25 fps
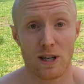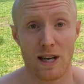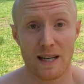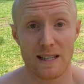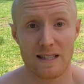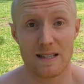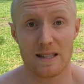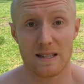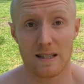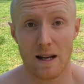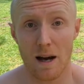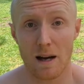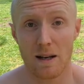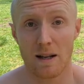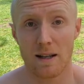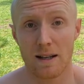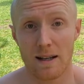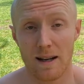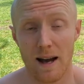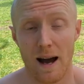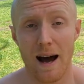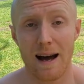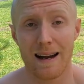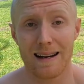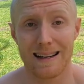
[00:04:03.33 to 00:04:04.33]
you get stuck and
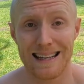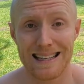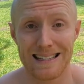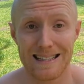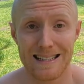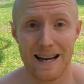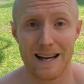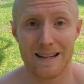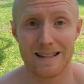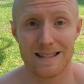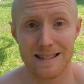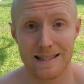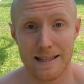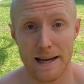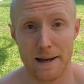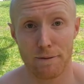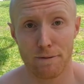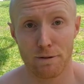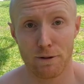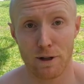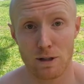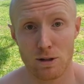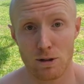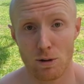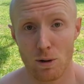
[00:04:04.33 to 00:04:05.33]
can't get down
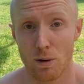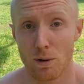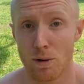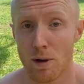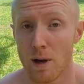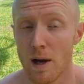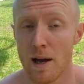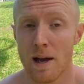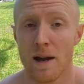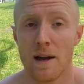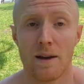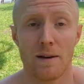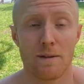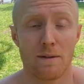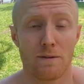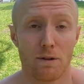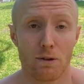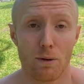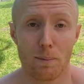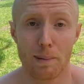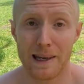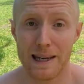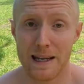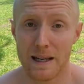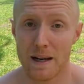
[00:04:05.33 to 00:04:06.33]
safely. So if
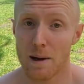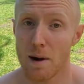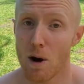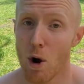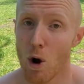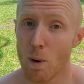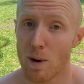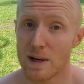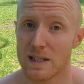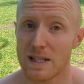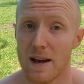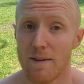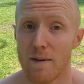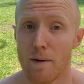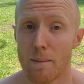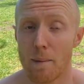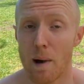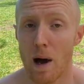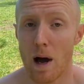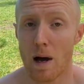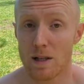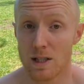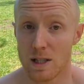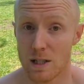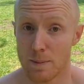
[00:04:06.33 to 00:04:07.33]
you're a beginner, always have
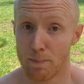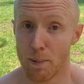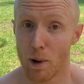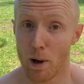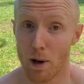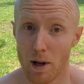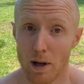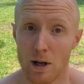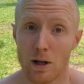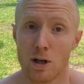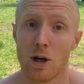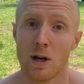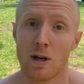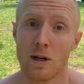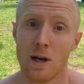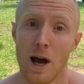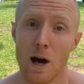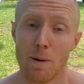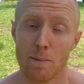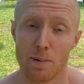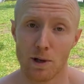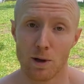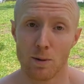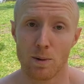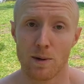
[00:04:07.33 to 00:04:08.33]
a spotter
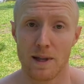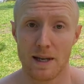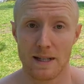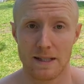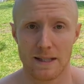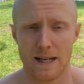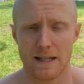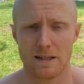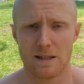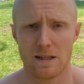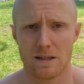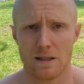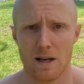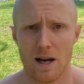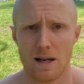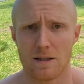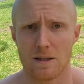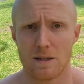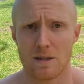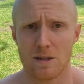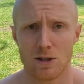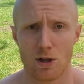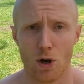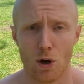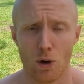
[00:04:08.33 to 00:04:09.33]
helping you with these
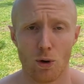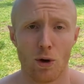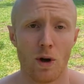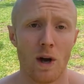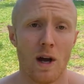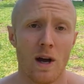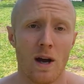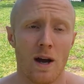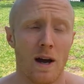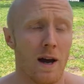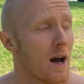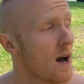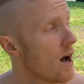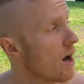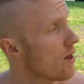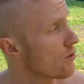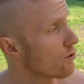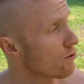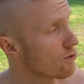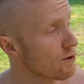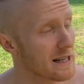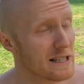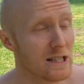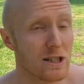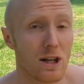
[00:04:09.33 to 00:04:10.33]
exercises. So
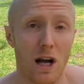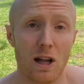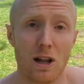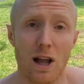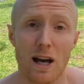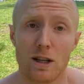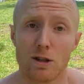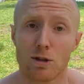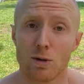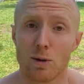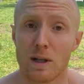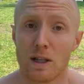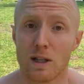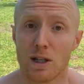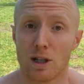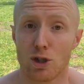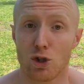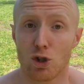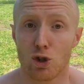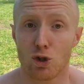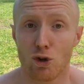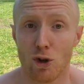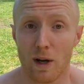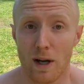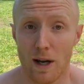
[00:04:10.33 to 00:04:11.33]
the reason I like doing it
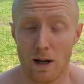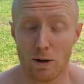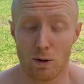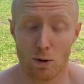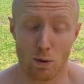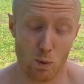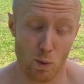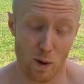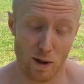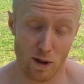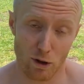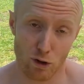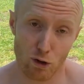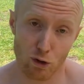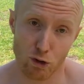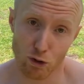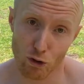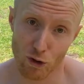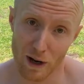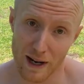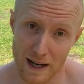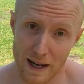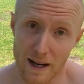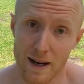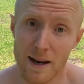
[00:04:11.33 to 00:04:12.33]
with a
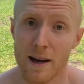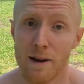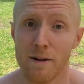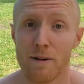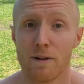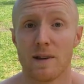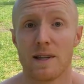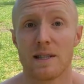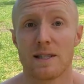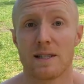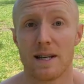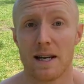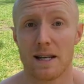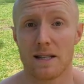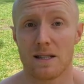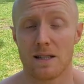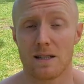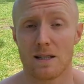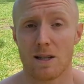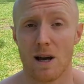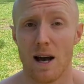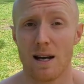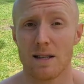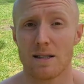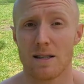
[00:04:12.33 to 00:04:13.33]
tree for this
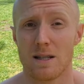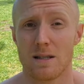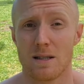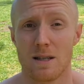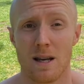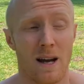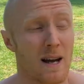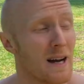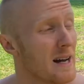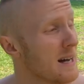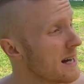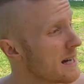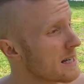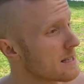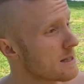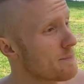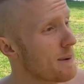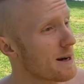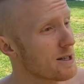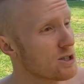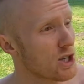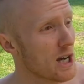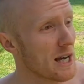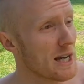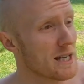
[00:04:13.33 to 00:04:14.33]
exercise is it's
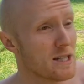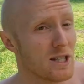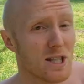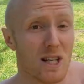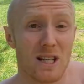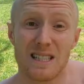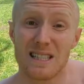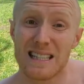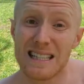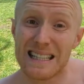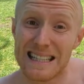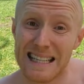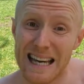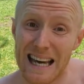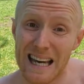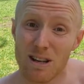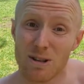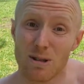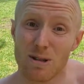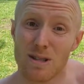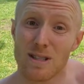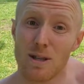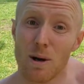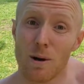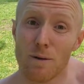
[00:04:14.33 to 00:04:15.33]
much easier to get
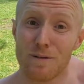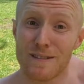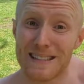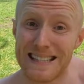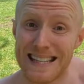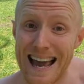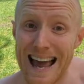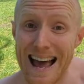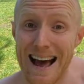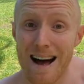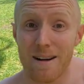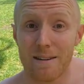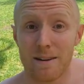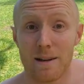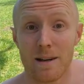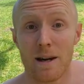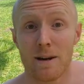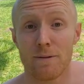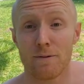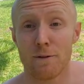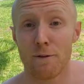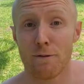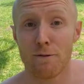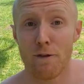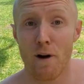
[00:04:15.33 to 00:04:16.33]
yourself down.
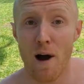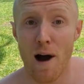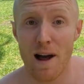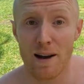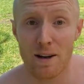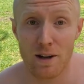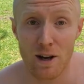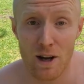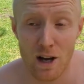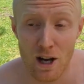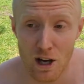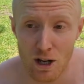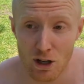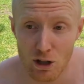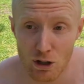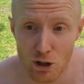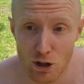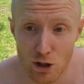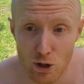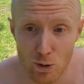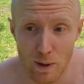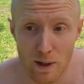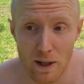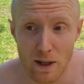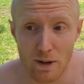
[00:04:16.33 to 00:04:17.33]
If you find
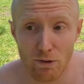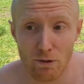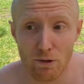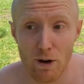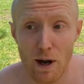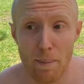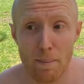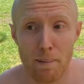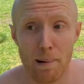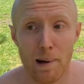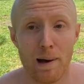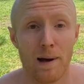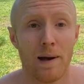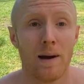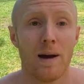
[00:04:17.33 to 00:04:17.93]
you're doing a rep